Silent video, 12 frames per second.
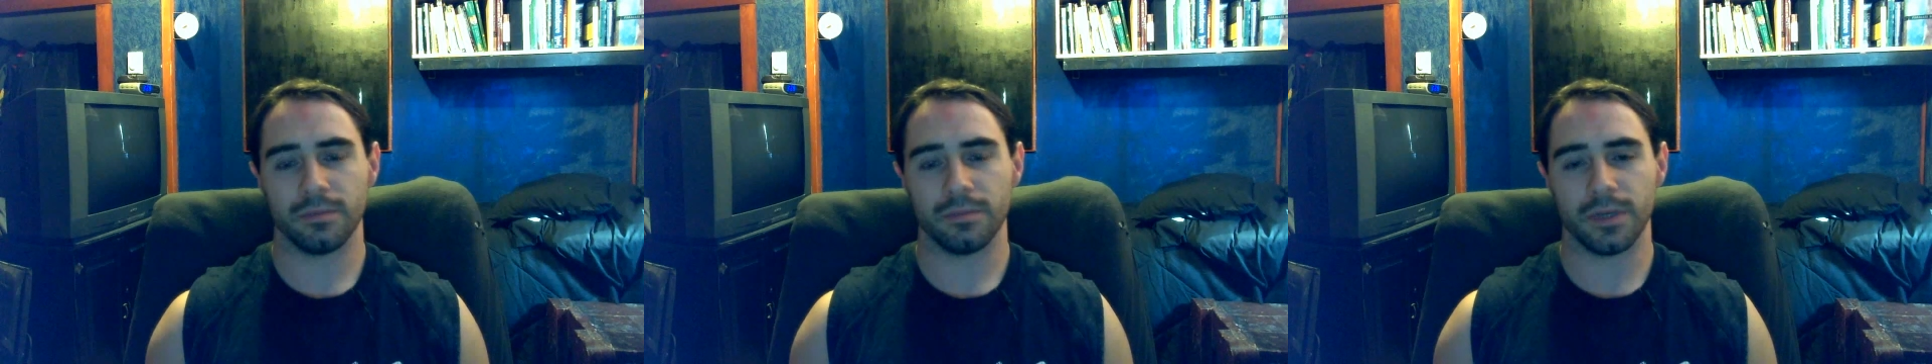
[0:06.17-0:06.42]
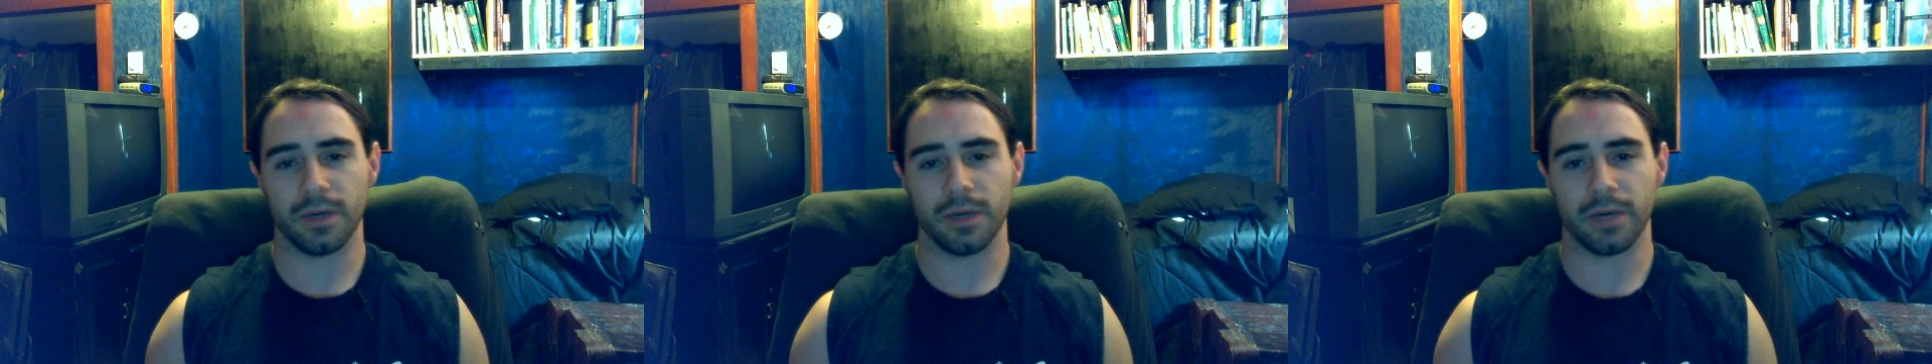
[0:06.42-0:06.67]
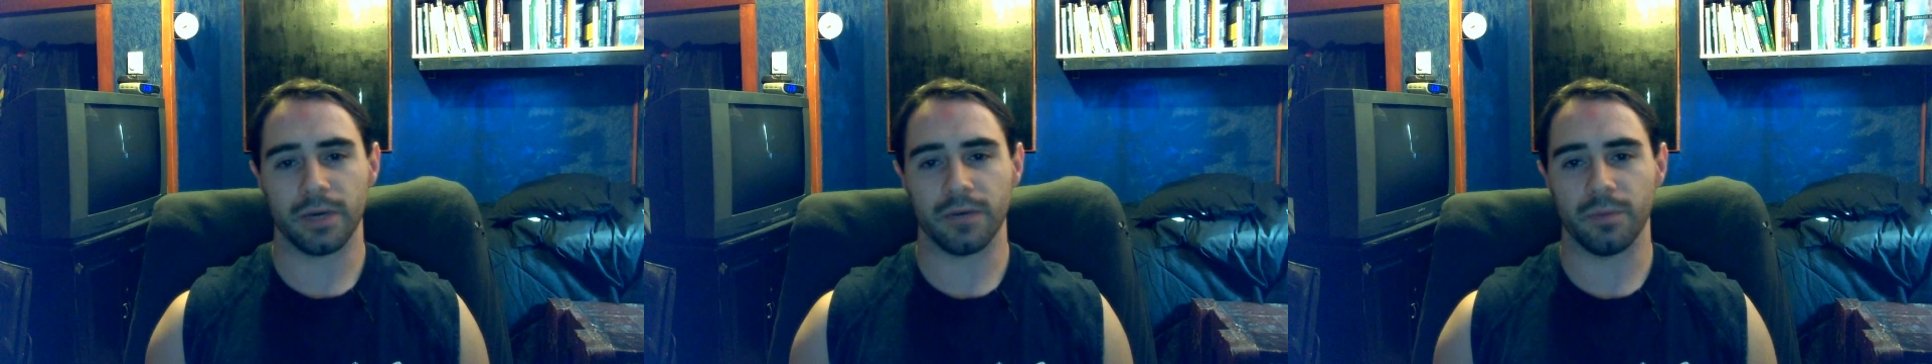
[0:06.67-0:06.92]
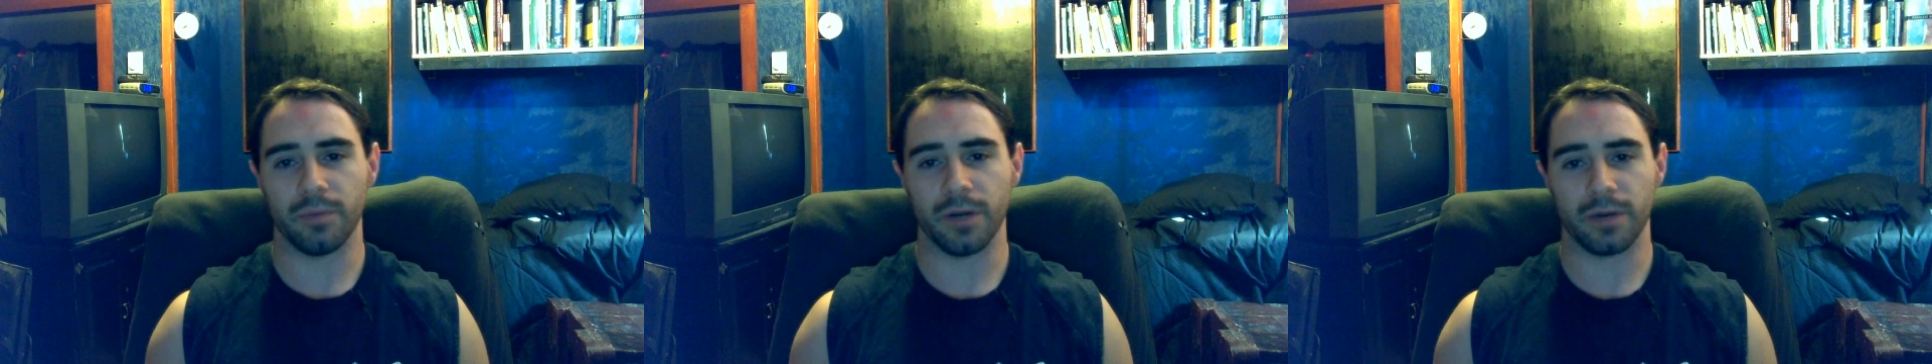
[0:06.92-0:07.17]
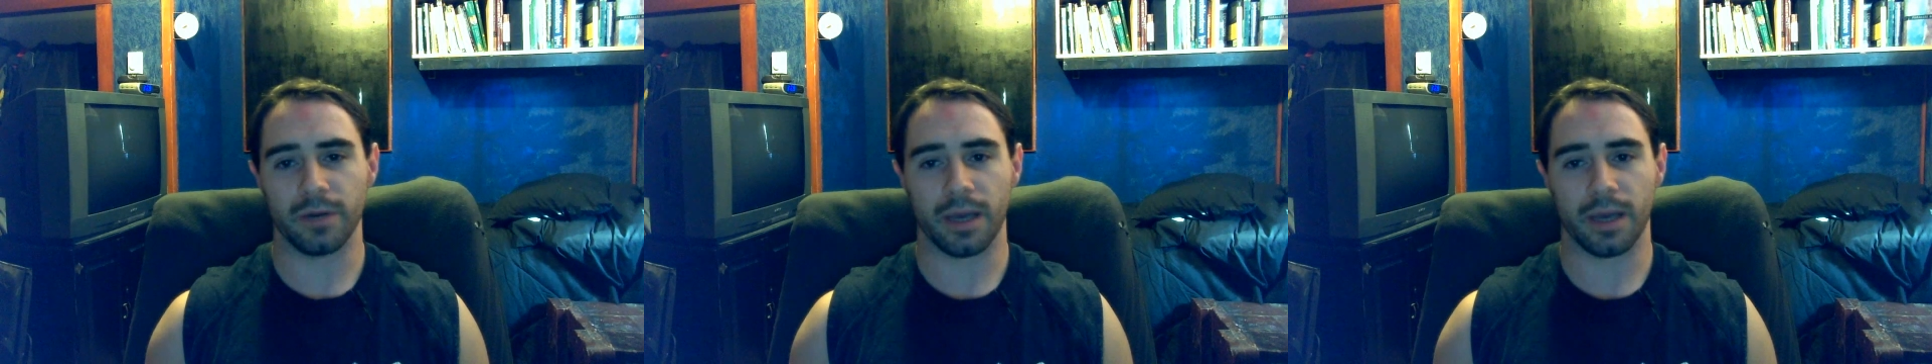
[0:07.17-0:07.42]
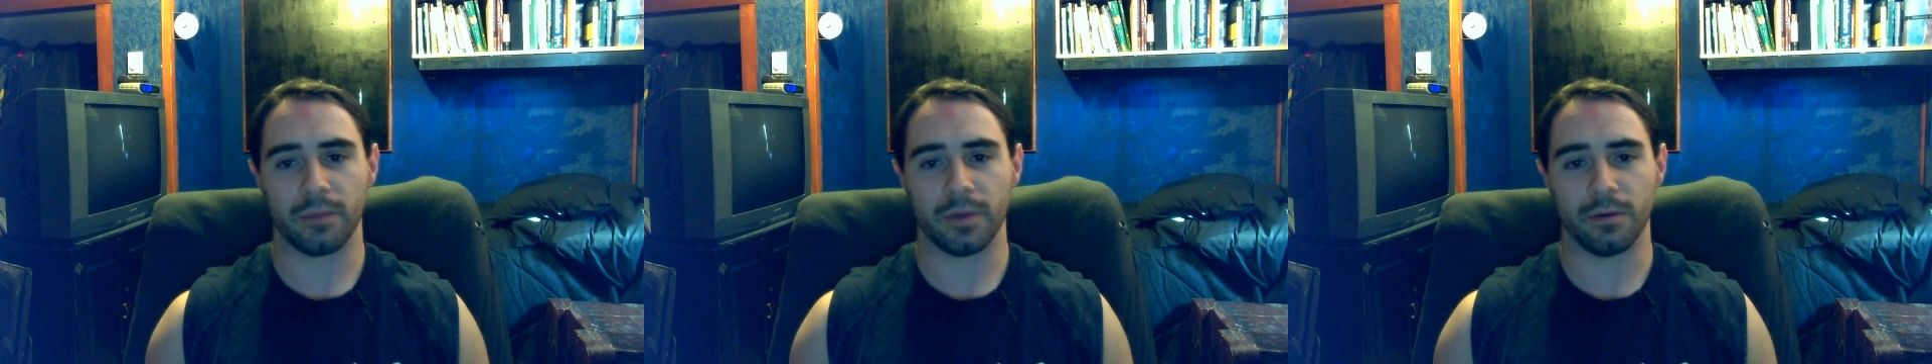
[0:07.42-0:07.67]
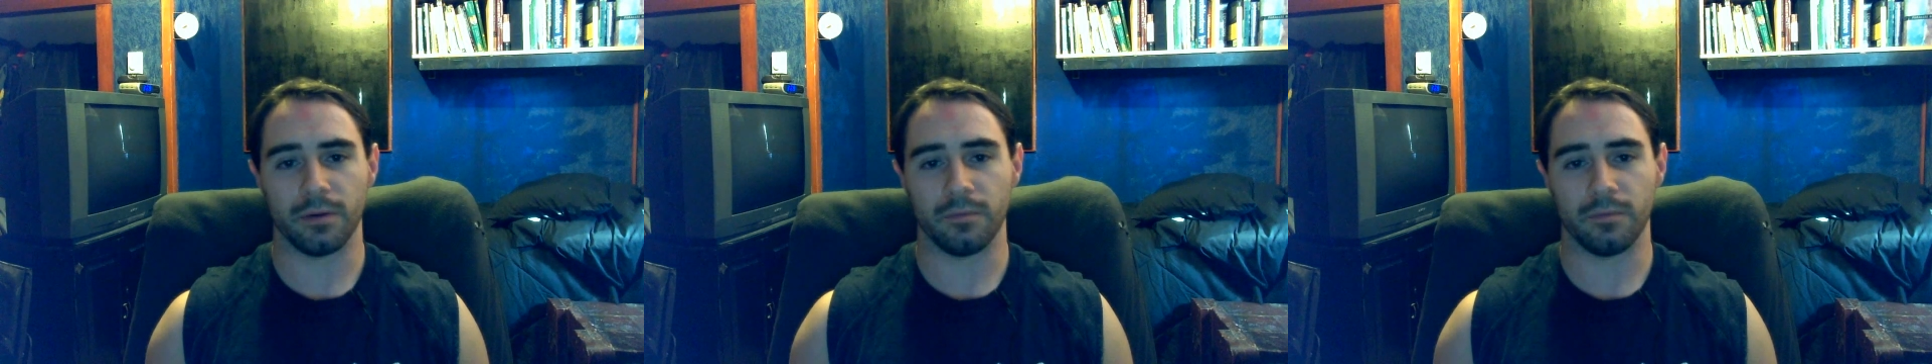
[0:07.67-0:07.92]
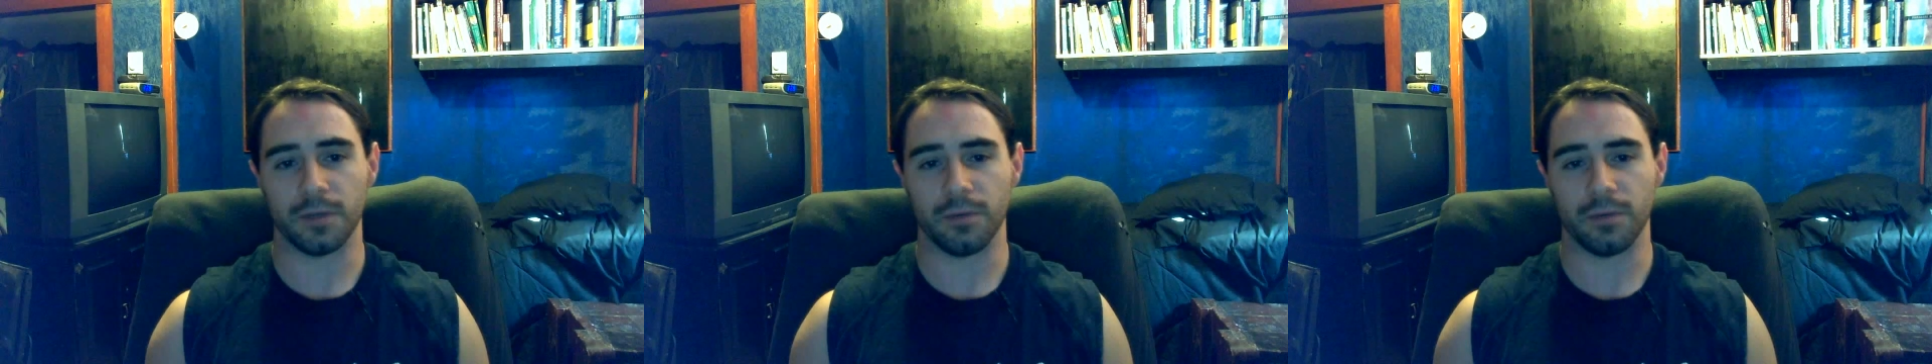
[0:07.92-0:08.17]
but now I have a better cam that
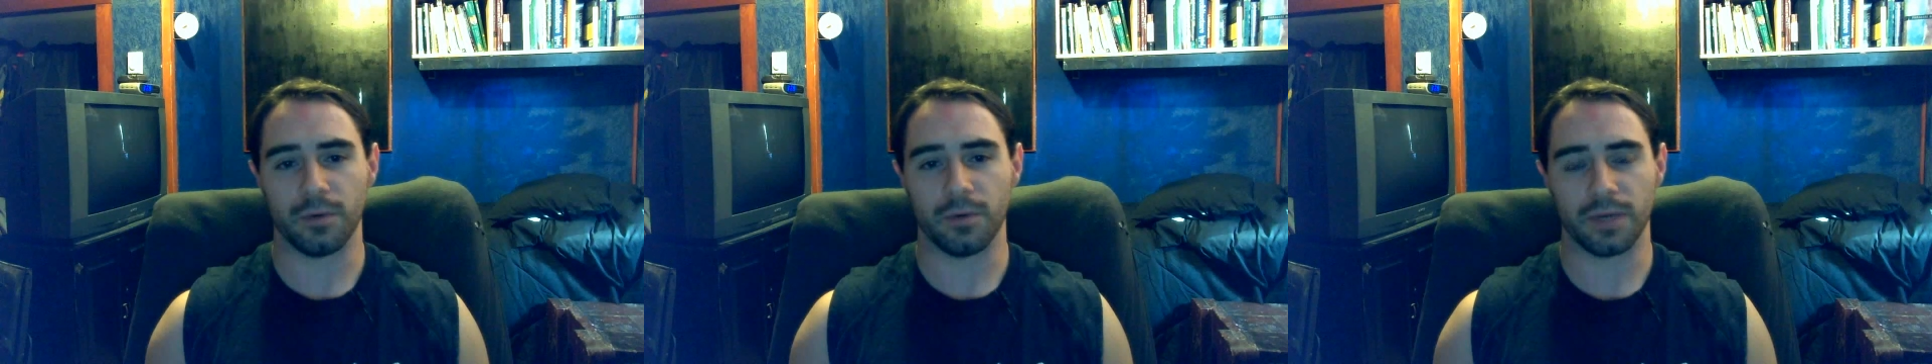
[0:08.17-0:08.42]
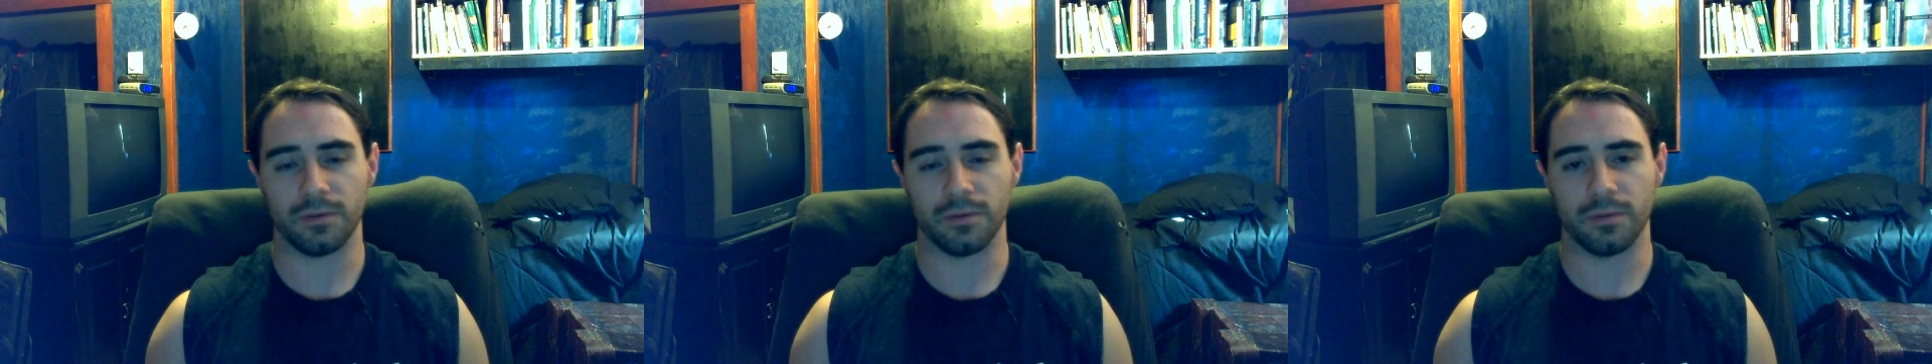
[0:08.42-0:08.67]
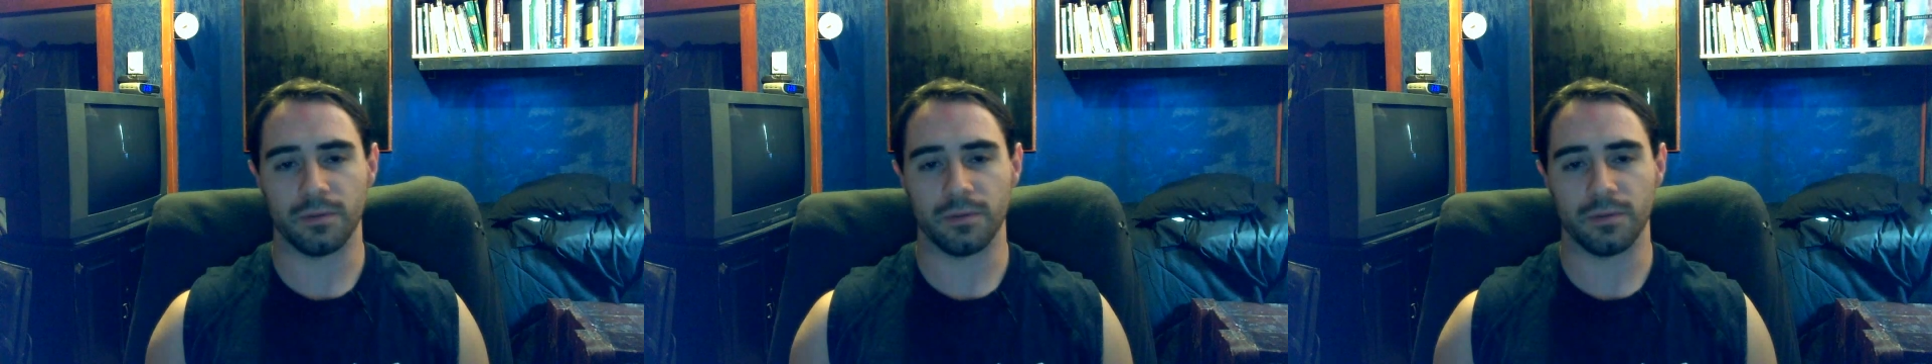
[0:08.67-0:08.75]
hopefully won't have too